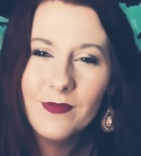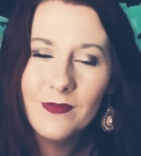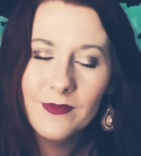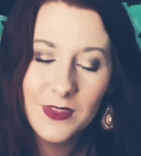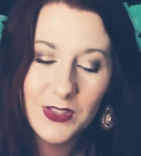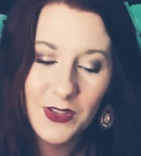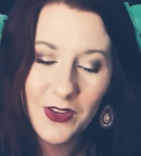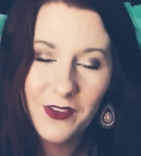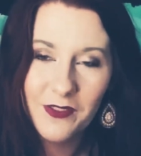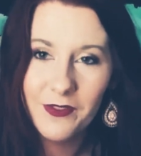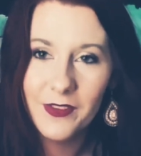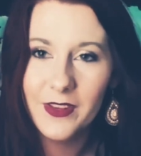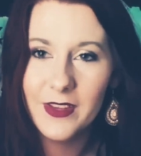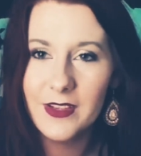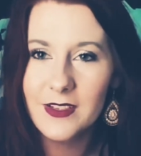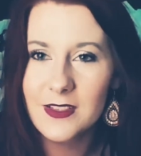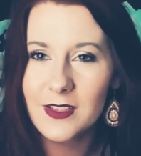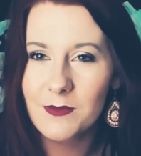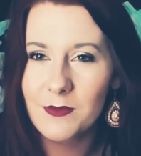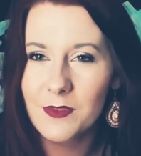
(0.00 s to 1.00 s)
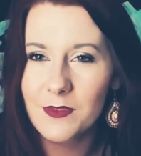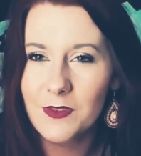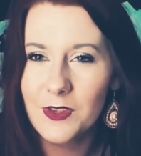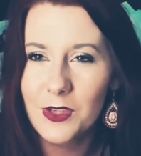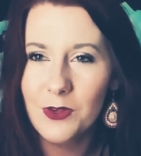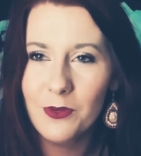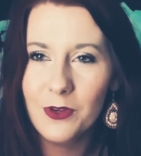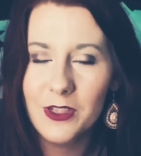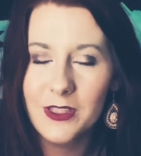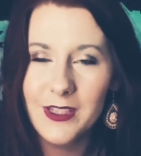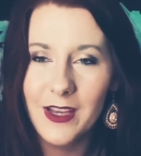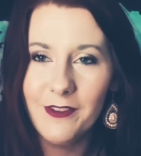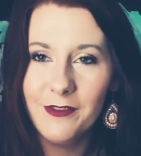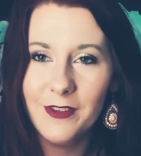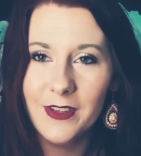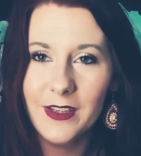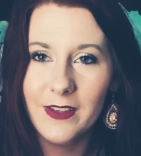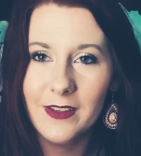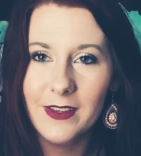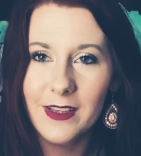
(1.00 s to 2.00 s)
So I feel like some of you are
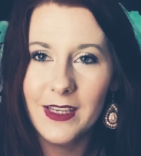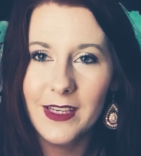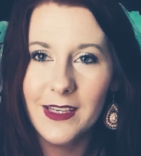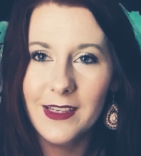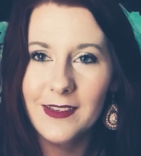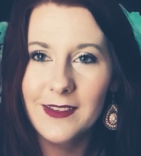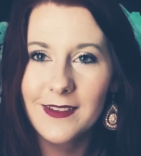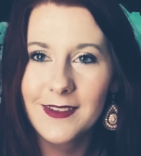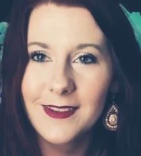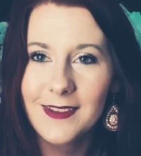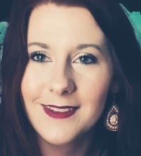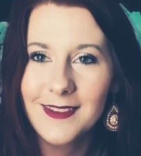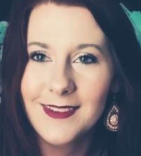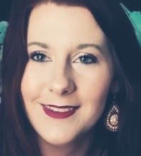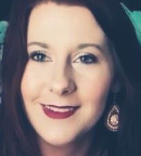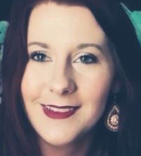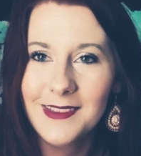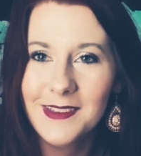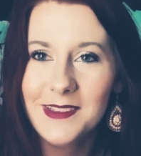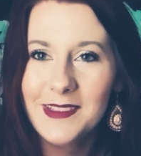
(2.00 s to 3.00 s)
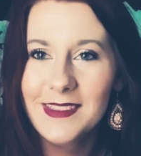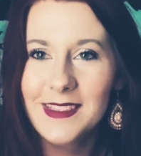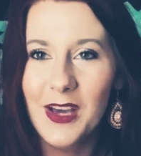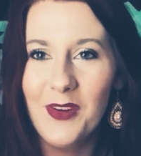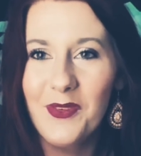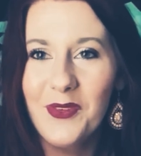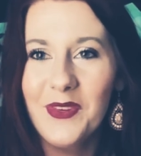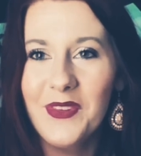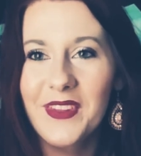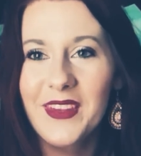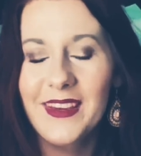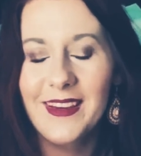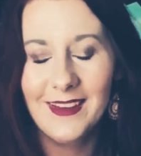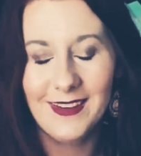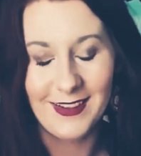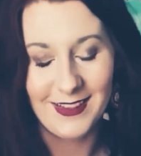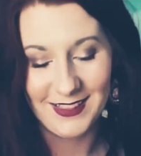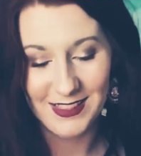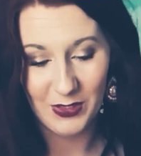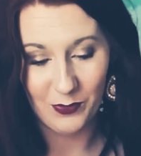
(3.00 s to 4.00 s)
definitely
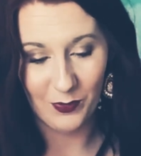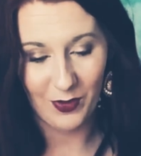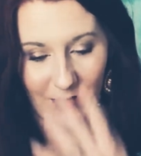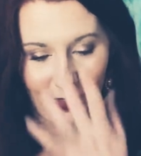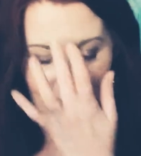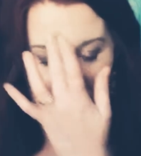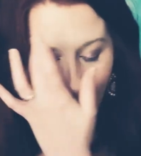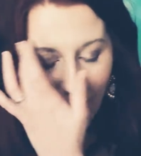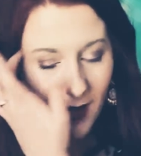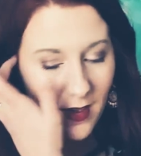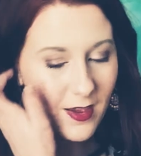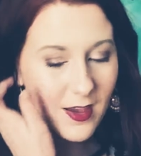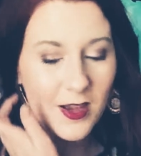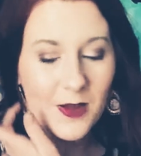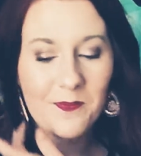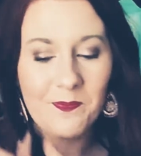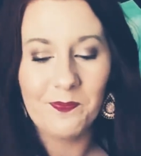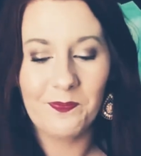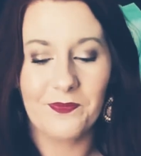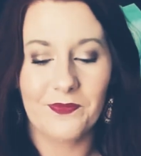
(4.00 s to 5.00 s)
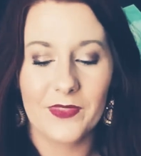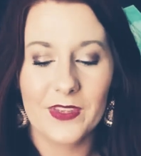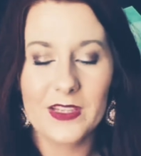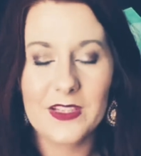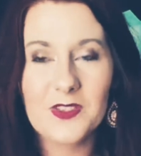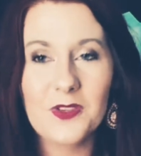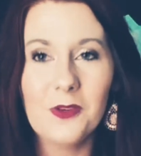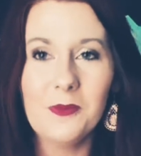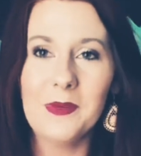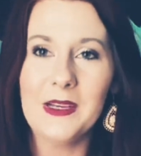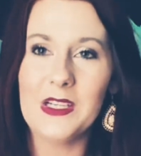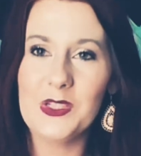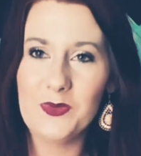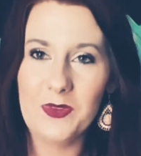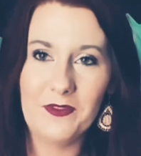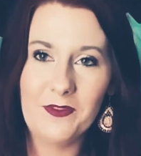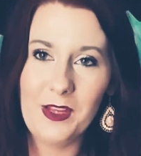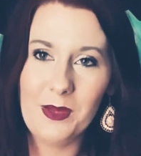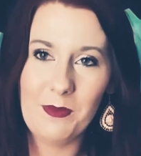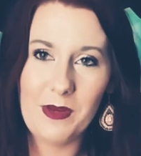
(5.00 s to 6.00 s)
connecting with soulmate, twin
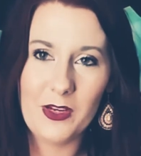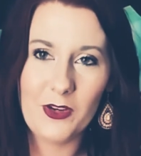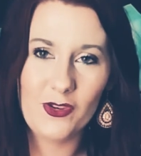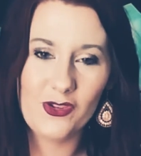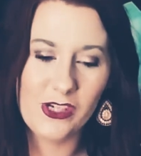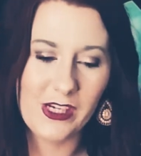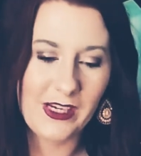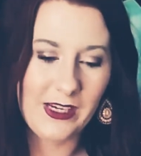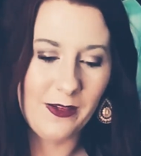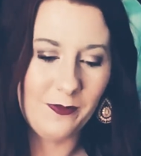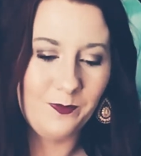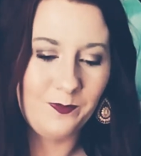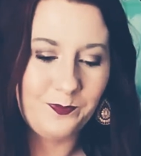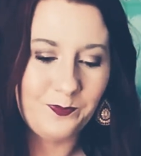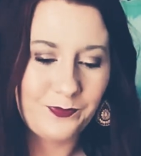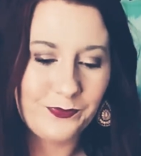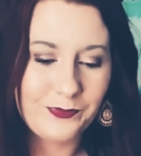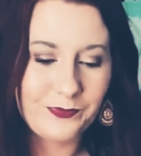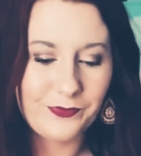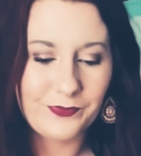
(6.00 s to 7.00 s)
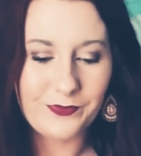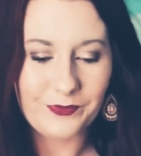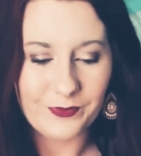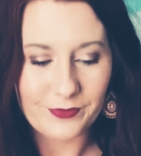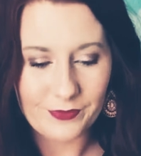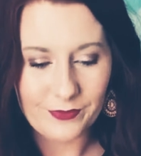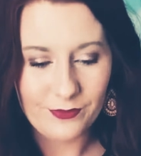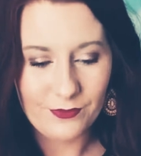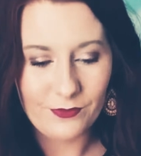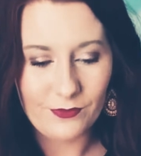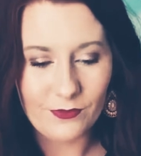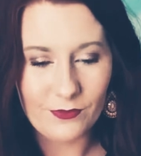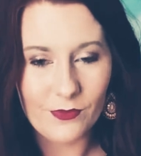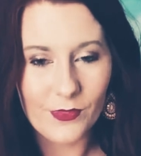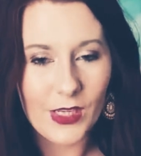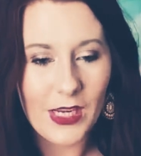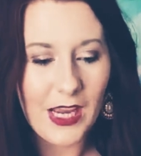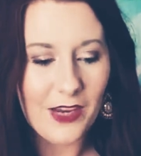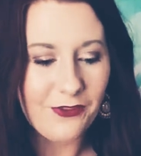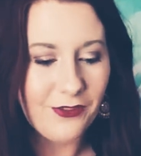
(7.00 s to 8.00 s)
flame energy.
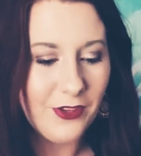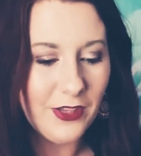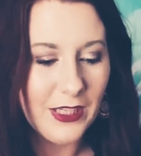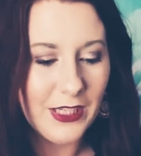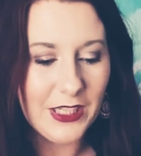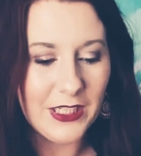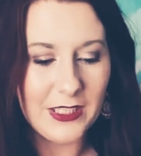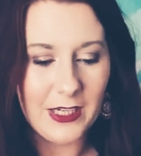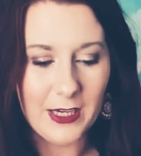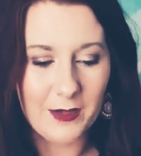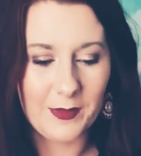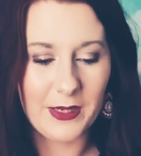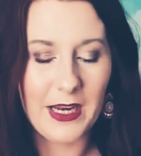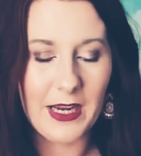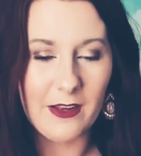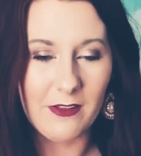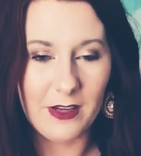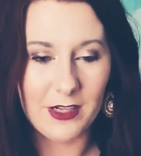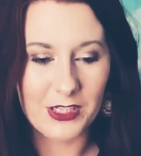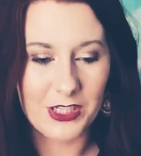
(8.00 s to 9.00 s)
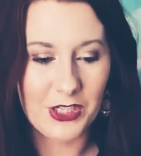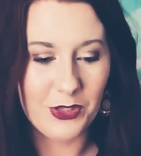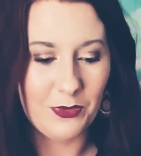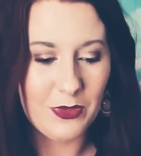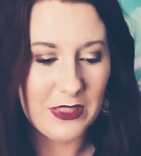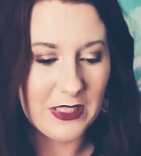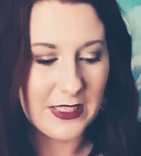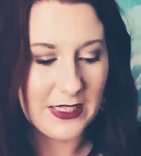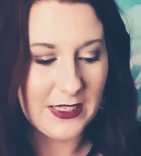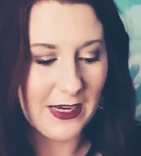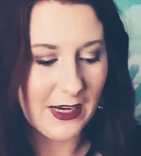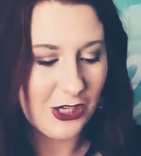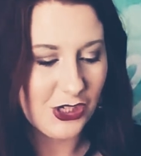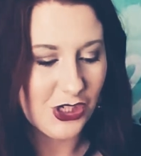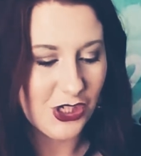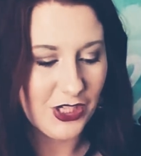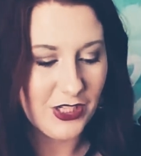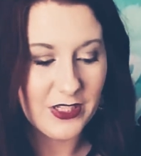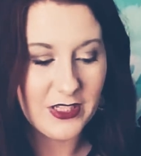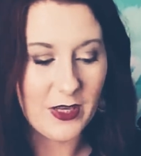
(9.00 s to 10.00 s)
I feel like timing had a lot to do with this
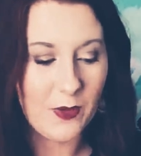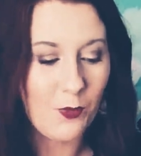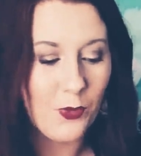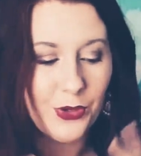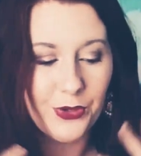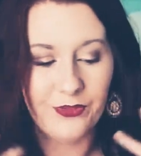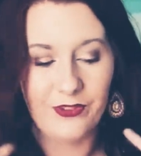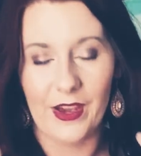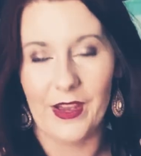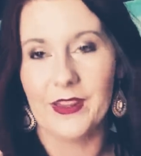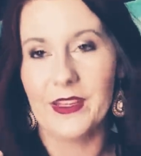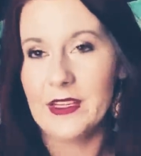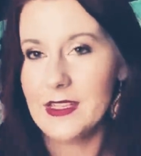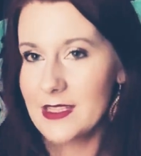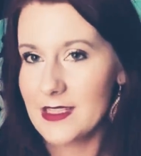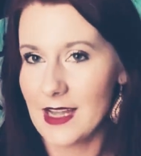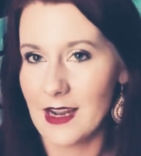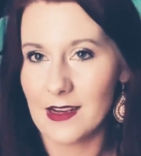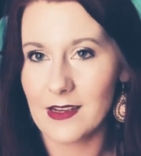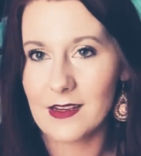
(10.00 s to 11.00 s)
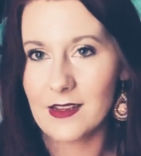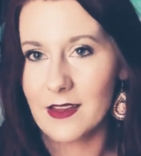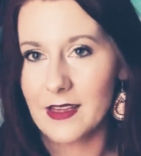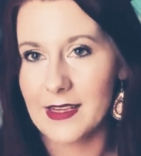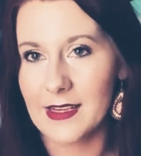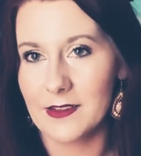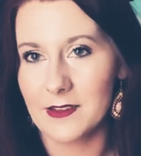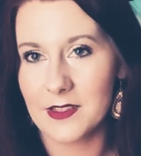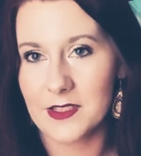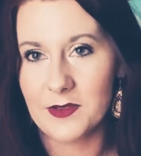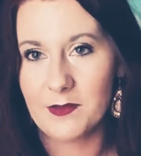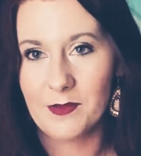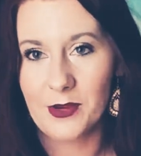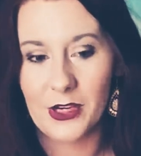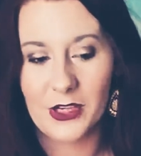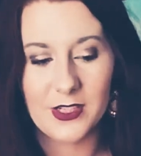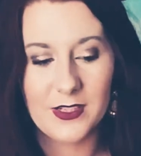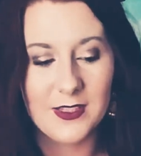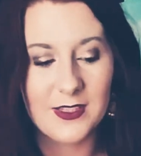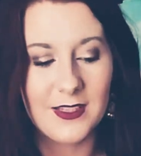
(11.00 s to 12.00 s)
connection. Someone finally decided to lay down some
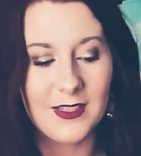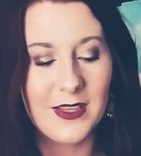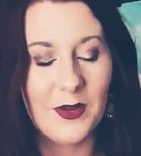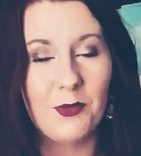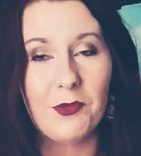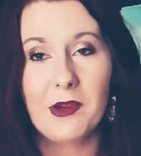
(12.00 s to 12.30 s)
burdens that they were